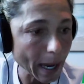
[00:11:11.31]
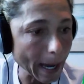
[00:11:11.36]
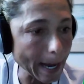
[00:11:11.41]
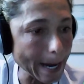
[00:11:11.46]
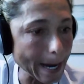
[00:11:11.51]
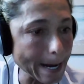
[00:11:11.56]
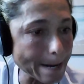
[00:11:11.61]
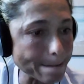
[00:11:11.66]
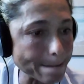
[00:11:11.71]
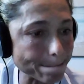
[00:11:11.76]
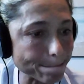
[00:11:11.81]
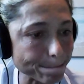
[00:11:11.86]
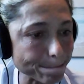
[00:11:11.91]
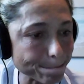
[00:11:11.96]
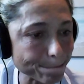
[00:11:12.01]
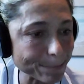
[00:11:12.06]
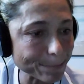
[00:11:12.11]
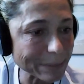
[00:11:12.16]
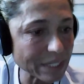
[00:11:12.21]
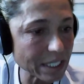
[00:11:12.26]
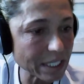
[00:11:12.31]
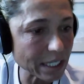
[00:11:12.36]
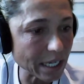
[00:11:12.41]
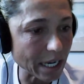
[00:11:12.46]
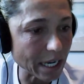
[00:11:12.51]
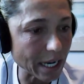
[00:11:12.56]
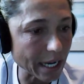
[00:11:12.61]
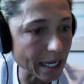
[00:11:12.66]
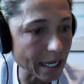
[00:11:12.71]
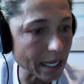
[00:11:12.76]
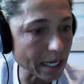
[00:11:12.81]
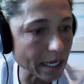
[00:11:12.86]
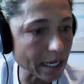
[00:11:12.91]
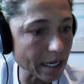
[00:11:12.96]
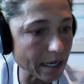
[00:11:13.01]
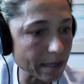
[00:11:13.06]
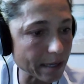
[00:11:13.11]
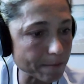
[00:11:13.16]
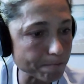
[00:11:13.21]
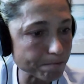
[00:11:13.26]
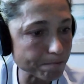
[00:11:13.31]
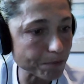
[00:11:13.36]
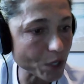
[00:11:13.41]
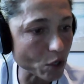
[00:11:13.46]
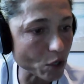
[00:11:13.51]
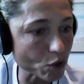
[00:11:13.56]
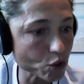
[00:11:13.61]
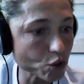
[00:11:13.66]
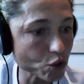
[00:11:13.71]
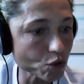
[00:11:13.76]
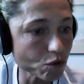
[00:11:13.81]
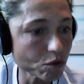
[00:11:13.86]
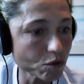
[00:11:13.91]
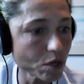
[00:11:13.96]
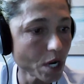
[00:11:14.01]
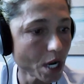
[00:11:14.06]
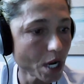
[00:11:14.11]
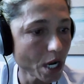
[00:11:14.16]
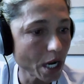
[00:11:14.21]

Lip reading: I also,